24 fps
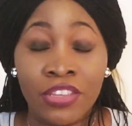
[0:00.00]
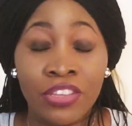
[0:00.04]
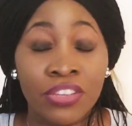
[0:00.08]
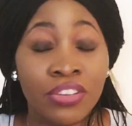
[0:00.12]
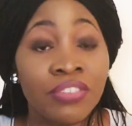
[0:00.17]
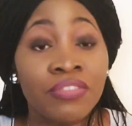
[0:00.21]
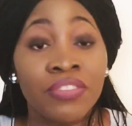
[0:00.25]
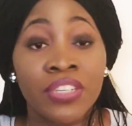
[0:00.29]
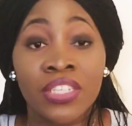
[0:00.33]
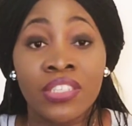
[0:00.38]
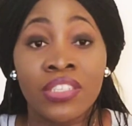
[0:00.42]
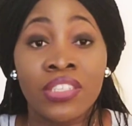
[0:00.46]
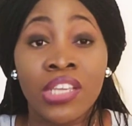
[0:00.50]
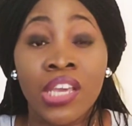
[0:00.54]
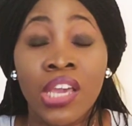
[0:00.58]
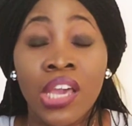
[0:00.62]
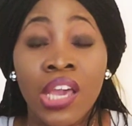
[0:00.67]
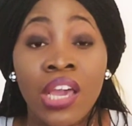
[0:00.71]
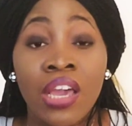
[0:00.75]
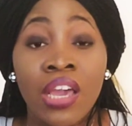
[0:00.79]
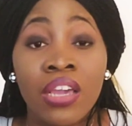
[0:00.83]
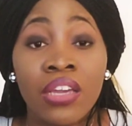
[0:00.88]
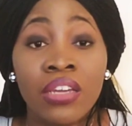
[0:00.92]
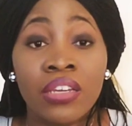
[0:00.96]
uterus
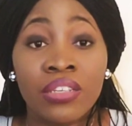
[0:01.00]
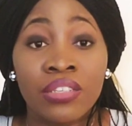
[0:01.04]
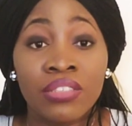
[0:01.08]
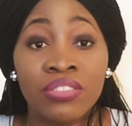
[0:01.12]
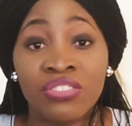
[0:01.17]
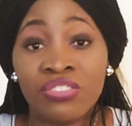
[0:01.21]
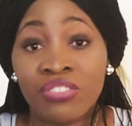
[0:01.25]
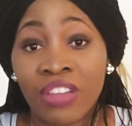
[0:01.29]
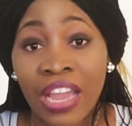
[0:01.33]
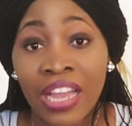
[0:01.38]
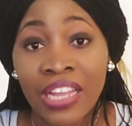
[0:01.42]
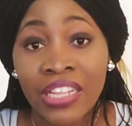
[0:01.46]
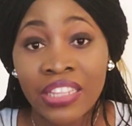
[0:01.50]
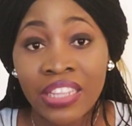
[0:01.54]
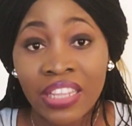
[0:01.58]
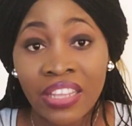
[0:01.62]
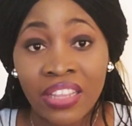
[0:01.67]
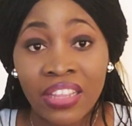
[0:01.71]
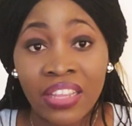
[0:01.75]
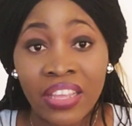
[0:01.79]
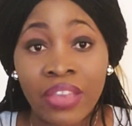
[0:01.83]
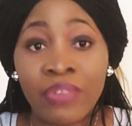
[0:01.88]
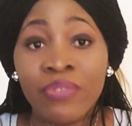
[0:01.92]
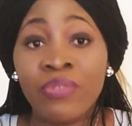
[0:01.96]

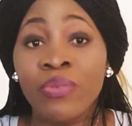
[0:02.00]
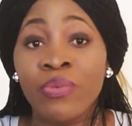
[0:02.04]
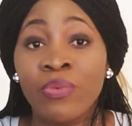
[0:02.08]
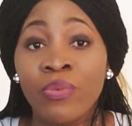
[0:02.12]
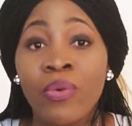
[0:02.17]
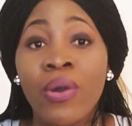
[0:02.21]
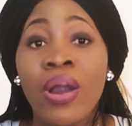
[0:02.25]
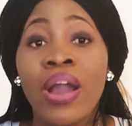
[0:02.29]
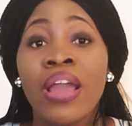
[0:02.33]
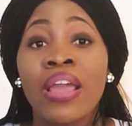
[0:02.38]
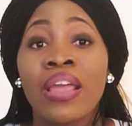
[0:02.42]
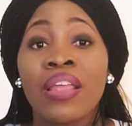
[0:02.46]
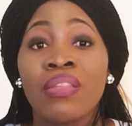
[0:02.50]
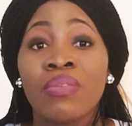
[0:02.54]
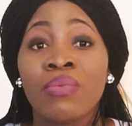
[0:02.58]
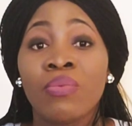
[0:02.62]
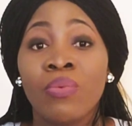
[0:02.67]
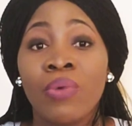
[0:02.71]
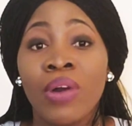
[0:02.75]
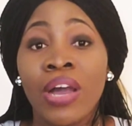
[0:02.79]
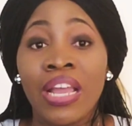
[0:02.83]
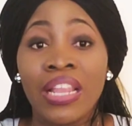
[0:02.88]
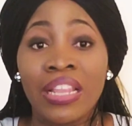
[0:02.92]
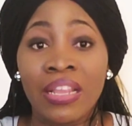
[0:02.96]
contracting even while
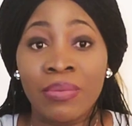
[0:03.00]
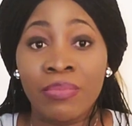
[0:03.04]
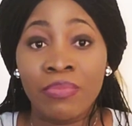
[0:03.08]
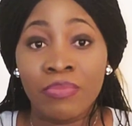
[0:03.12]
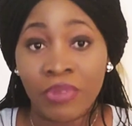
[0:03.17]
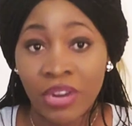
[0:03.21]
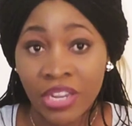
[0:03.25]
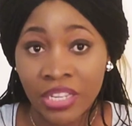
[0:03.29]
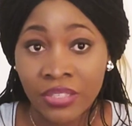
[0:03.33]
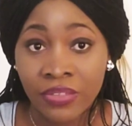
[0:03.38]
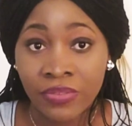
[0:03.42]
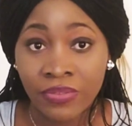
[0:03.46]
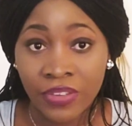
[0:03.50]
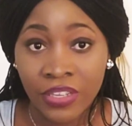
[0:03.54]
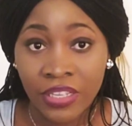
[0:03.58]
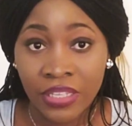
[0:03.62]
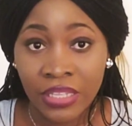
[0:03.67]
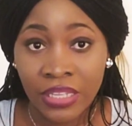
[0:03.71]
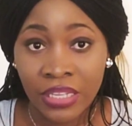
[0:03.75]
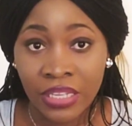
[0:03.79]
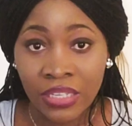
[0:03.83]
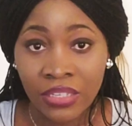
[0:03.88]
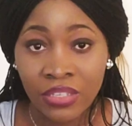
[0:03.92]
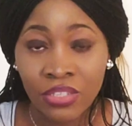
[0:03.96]
I'm
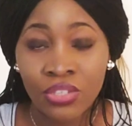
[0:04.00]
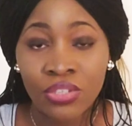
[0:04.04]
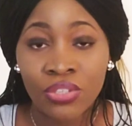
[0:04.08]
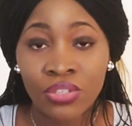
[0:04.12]
breastfeeding.